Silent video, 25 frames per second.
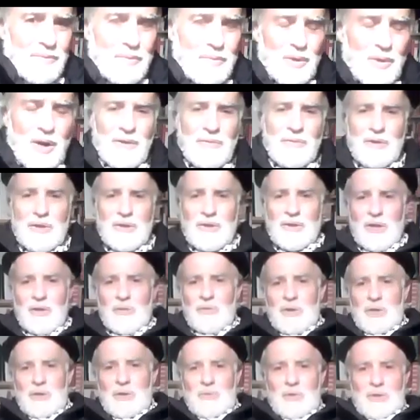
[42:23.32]
prophet,
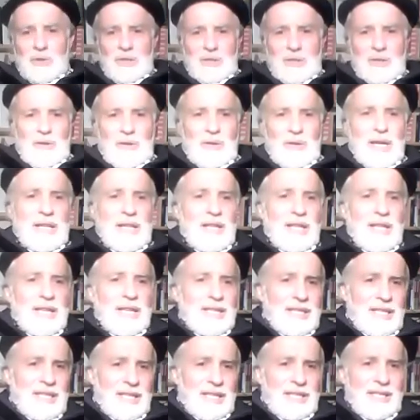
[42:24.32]
which was called
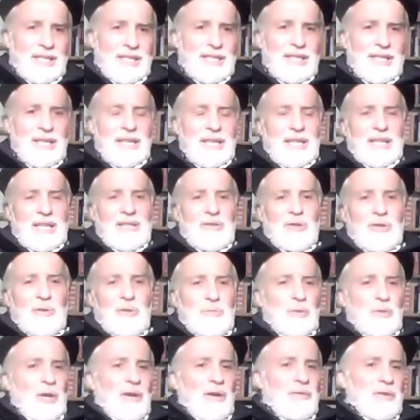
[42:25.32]
Atlanteans. Two
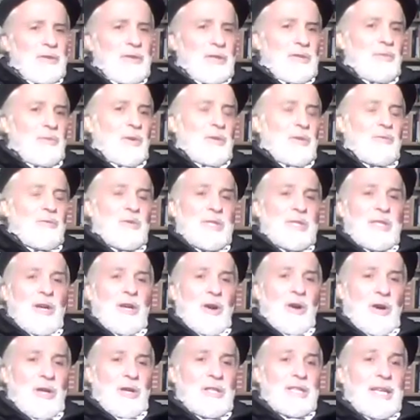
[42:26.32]
prophets, one was
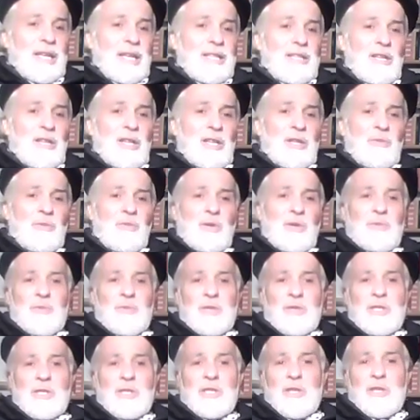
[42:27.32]
Ad and the other one
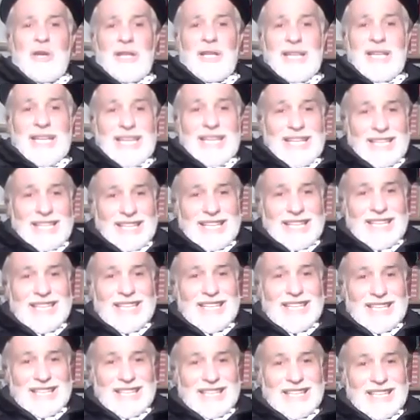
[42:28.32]
was Saleh.
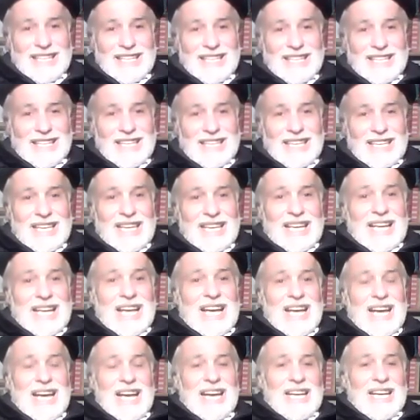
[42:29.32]

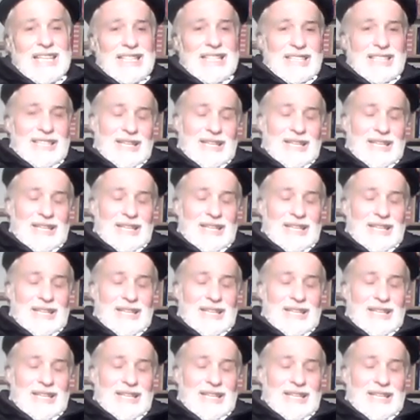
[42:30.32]
And